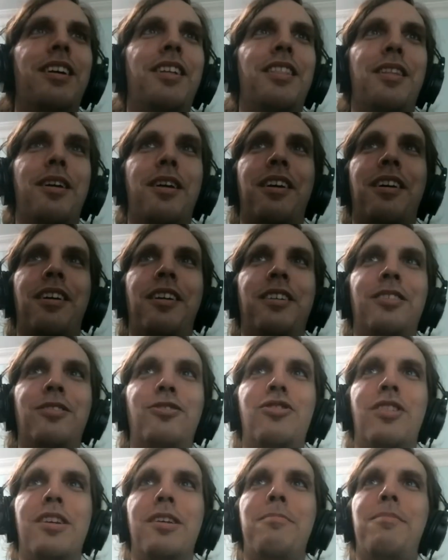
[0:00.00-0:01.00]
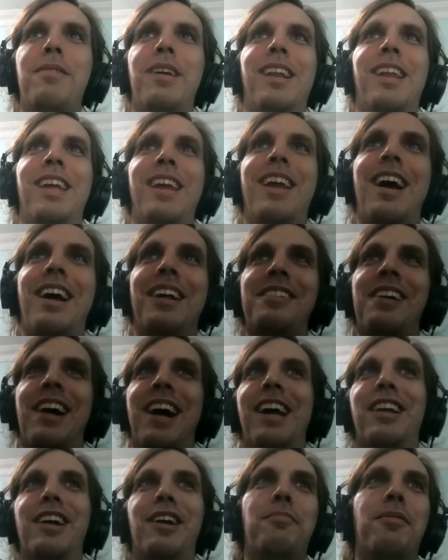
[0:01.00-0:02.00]
the ship, and he got
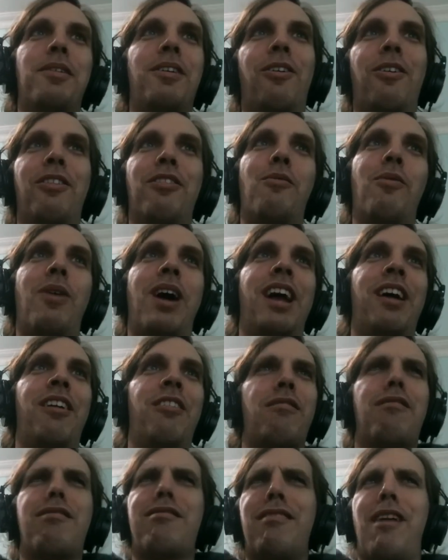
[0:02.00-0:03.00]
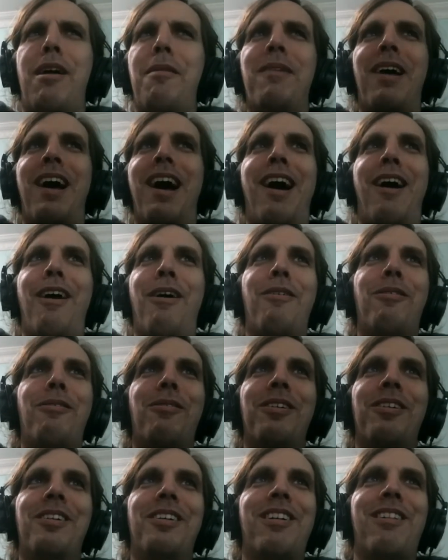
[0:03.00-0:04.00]
tied up in all the wires
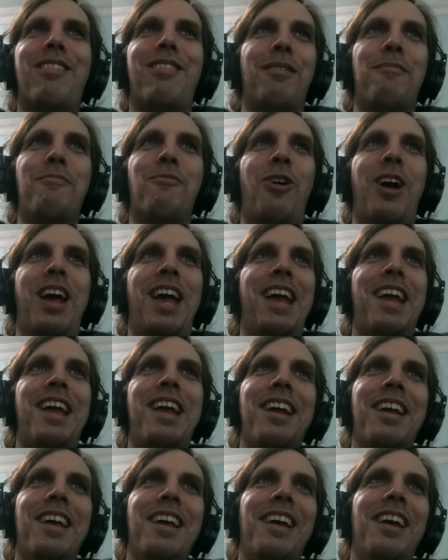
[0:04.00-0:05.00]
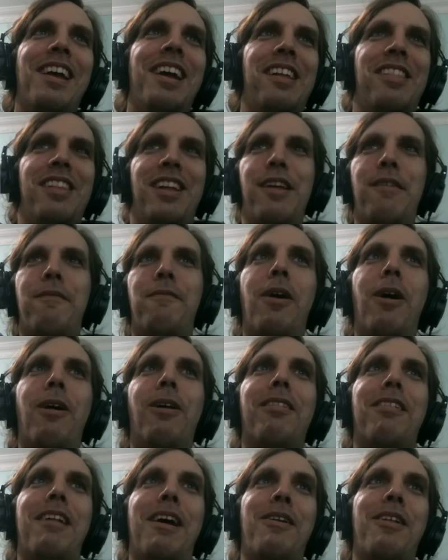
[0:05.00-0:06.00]
somehow, some way, and then he
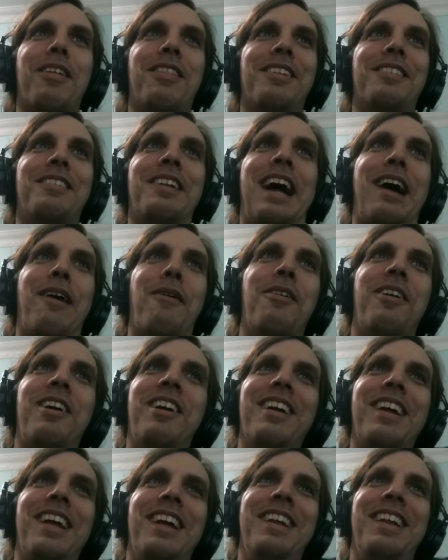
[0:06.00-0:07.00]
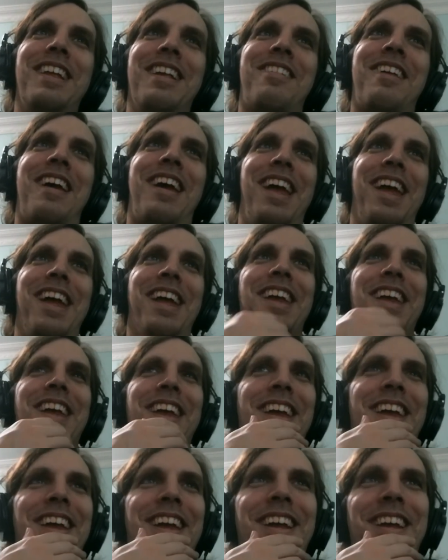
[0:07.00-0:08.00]
falls out of the tower and is
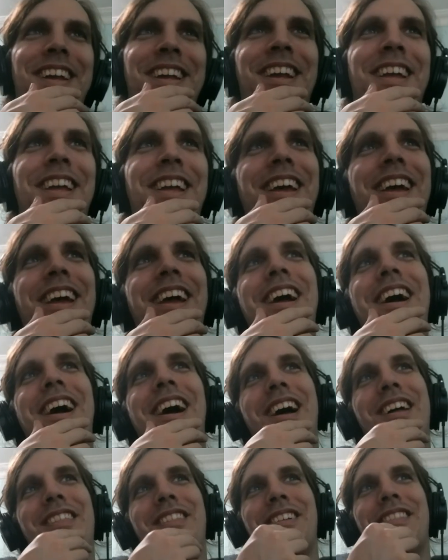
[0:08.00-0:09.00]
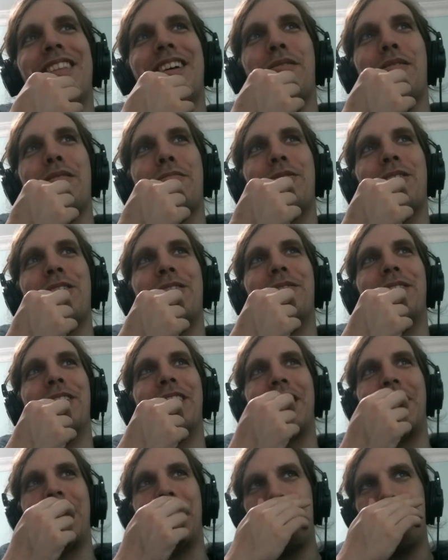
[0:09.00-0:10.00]
hanging. I thought that was pretty funny.